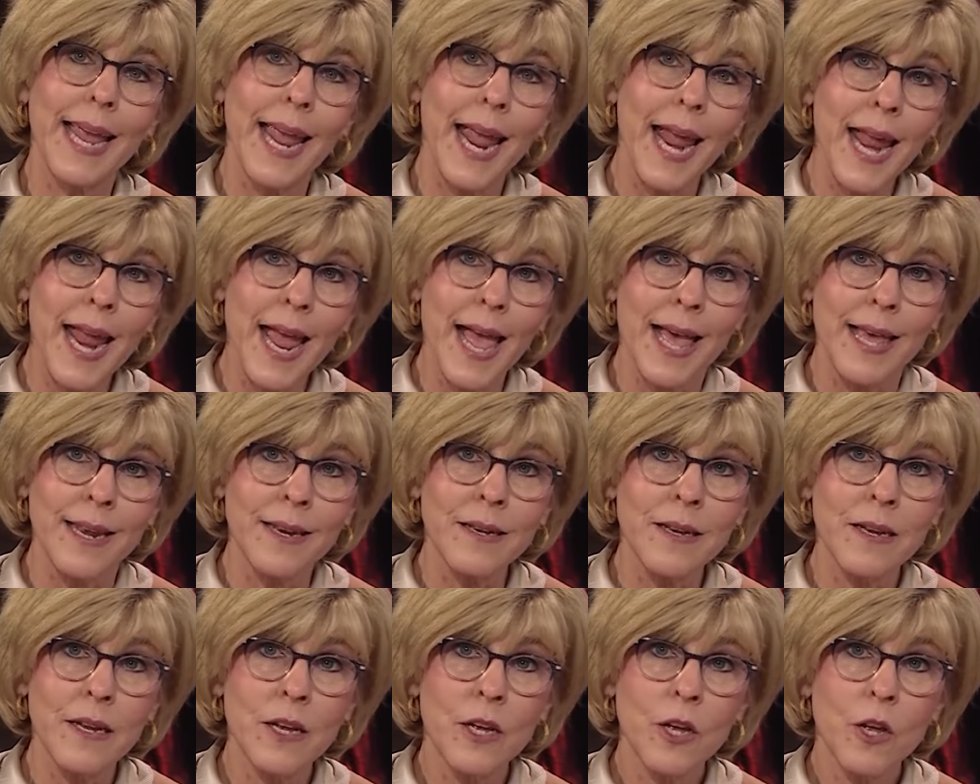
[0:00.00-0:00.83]

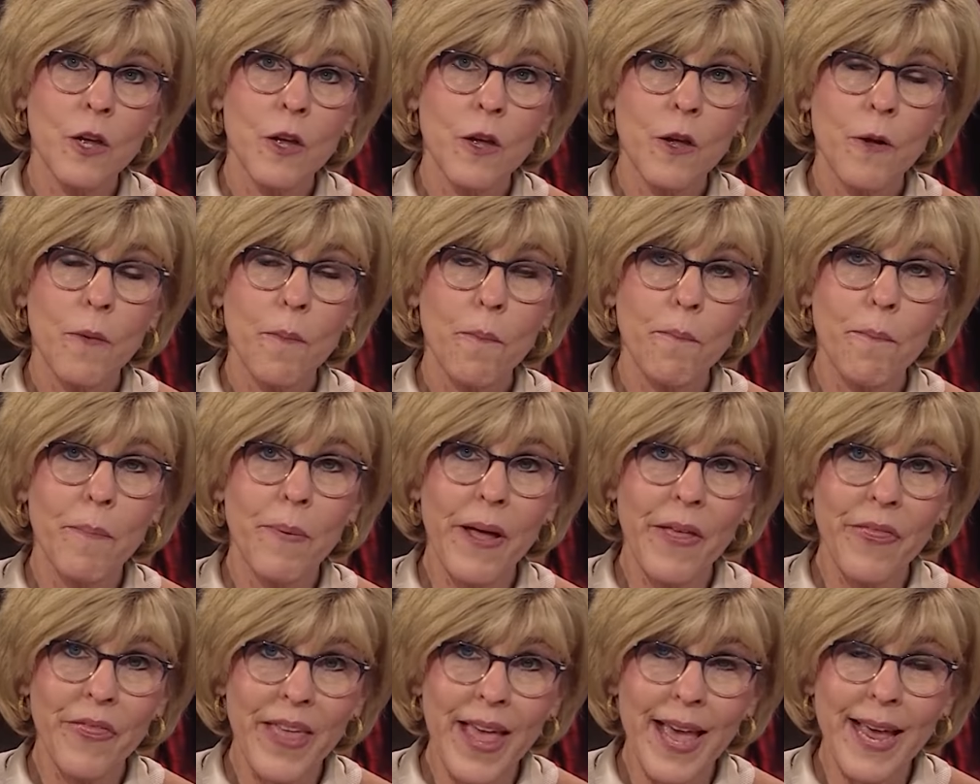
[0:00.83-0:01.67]
can,
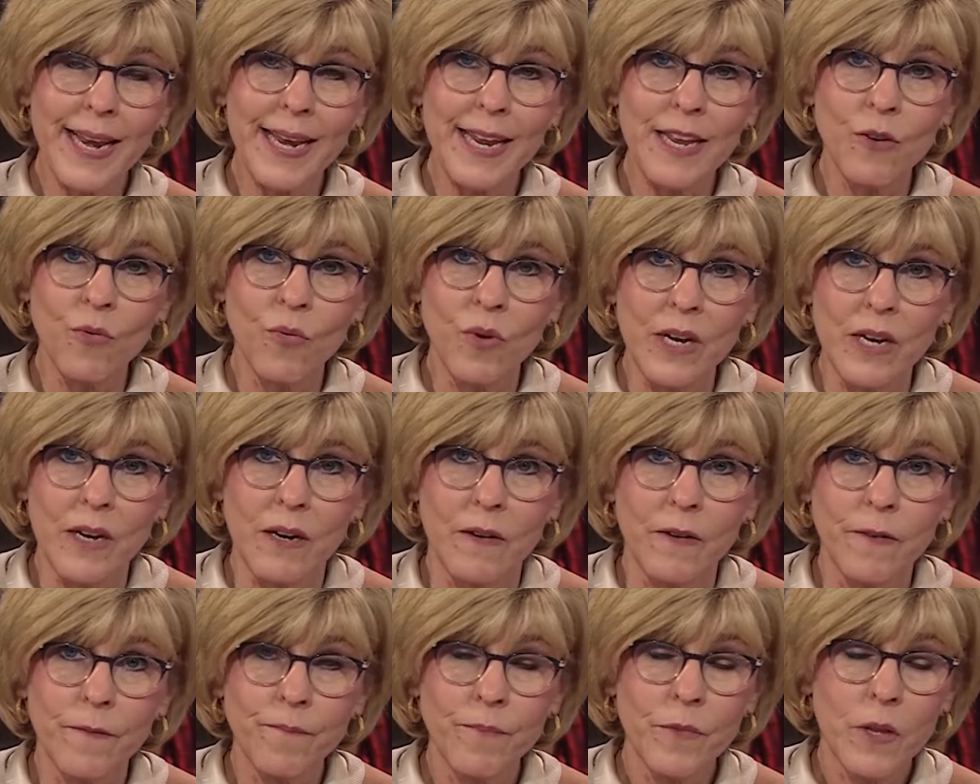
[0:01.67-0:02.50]
but that He
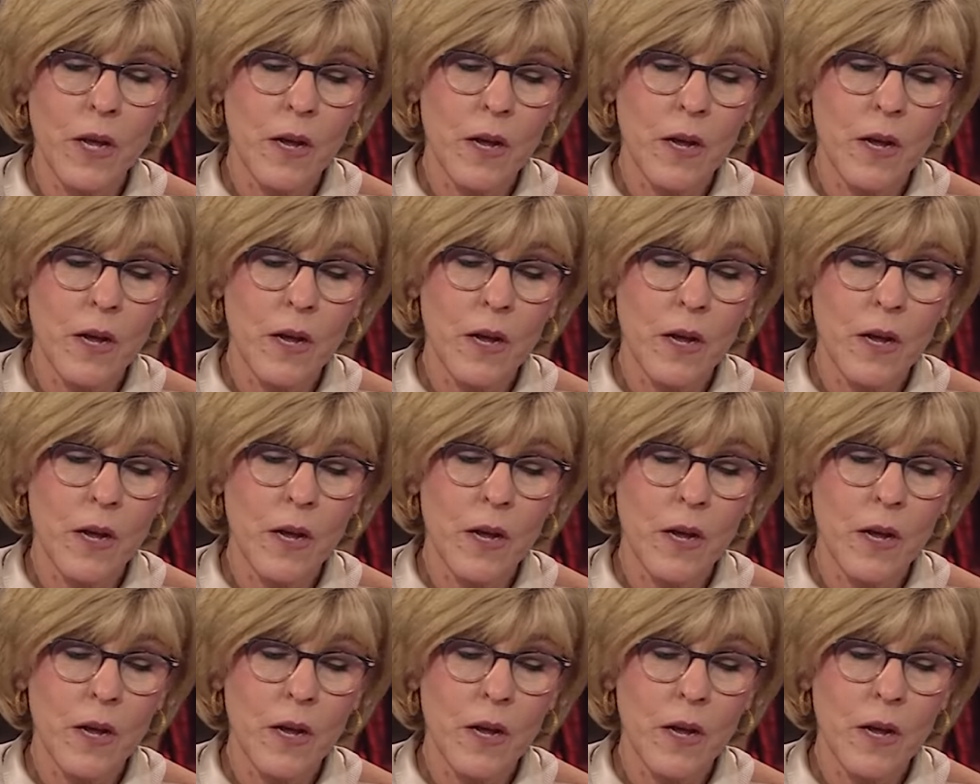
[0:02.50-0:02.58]
will.